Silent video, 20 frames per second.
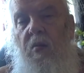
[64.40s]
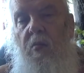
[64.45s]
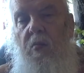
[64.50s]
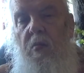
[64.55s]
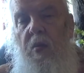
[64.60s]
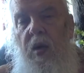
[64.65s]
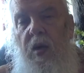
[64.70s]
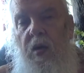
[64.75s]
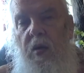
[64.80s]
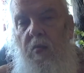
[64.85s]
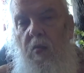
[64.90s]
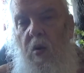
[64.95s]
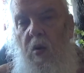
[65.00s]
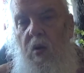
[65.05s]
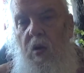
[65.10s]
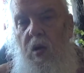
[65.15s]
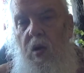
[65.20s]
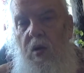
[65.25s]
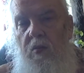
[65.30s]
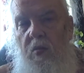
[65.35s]

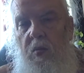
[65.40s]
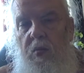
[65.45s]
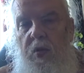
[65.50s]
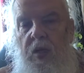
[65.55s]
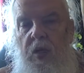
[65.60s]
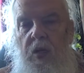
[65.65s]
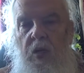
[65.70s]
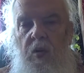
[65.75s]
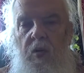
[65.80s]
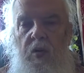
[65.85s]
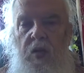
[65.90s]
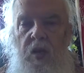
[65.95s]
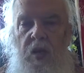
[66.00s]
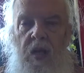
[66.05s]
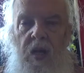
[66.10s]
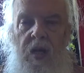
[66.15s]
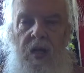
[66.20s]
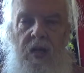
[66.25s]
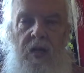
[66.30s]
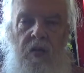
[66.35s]
Barrymore. Everybody knows
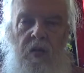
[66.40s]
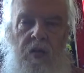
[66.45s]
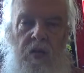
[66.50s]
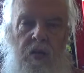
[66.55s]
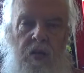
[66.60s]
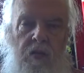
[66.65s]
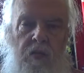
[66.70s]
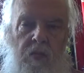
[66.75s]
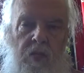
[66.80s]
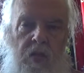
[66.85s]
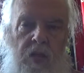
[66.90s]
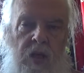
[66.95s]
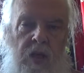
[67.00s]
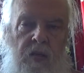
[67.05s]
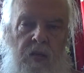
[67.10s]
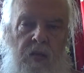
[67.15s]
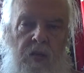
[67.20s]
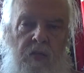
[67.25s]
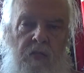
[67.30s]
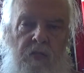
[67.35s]

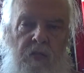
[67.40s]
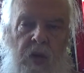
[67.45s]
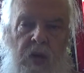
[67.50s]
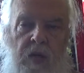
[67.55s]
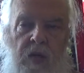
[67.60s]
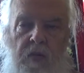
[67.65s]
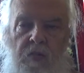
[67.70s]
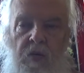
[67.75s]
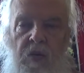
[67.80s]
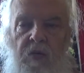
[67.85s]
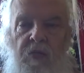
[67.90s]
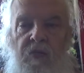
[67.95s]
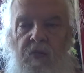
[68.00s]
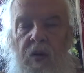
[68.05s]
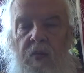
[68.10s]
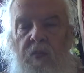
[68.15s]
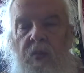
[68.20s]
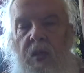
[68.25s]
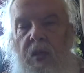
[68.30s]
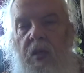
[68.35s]
Lionel Barrymore
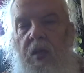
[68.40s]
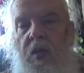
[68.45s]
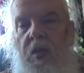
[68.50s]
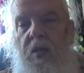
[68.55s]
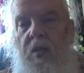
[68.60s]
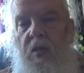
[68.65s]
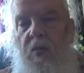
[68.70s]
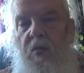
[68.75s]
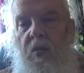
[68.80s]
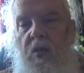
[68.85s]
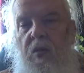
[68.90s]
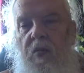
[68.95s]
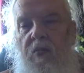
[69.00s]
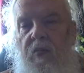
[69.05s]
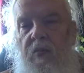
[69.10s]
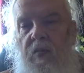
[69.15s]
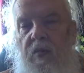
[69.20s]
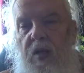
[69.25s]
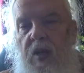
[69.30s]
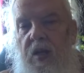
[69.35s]
from It's a
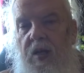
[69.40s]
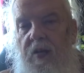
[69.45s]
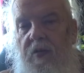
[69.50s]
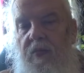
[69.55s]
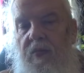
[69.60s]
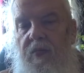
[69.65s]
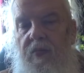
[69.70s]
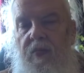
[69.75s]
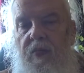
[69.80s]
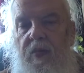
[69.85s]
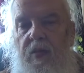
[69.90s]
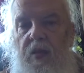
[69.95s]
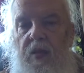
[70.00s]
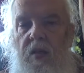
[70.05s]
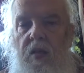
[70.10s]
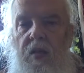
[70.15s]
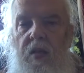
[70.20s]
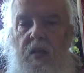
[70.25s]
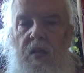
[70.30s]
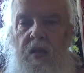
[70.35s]
Wonderful Life,
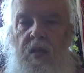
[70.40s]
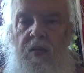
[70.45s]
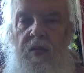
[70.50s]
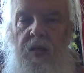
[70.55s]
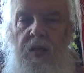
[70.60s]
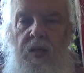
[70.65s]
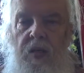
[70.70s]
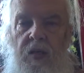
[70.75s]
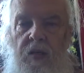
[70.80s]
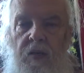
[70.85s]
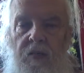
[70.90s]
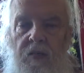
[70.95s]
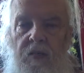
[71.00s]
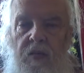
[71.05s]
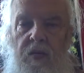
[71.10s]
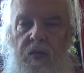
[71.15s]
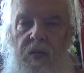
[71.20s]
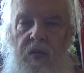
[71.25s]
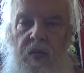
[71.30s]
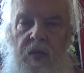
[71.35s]
right?
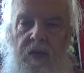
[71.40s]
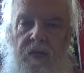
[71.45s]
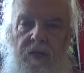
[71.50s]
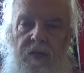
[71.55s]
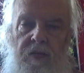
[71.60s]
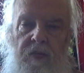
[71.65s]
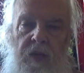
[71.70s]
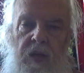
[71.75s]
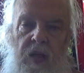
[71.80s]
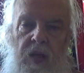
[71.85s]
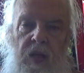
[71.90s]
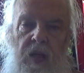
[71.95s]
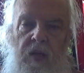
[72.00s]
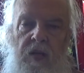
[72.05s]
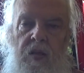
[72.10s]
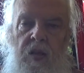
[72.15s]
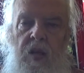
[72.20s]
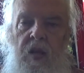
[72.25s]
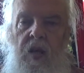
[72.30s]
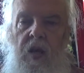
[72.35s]
Yeah,
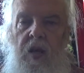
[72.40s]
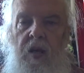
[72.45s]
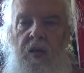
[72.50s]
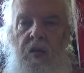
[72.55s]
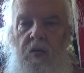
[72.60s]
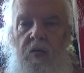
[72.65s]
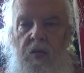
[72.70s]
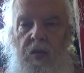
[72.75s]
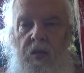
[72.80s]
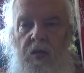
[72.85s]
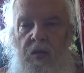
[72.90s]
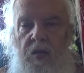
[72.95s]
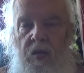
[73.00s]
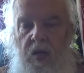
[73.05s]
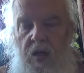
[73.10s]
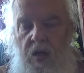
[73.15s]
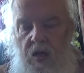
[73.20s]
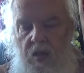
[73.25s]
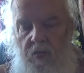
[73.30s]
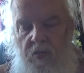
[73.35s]
he's the guy in the
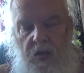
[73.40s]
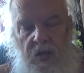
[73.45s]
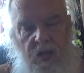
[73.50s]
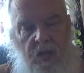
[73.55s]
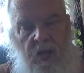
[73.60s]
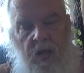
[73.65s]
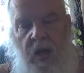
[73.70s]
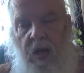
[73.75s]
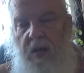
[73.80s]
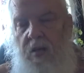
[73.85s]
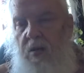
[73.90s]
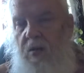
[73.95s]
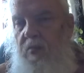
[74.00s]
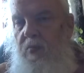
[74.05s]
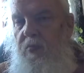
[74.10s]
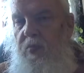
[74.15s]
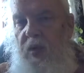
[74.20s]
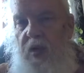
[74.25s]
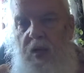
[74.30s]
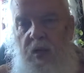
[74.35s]
wheelchair. But Lionel
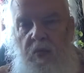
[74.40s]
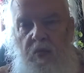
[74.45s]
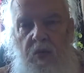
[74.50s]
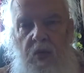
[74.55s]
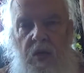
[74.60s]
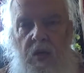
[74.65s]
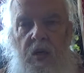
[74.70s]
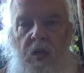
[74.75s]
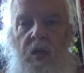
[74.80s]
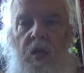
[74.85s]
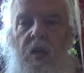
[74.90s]
Barrymore,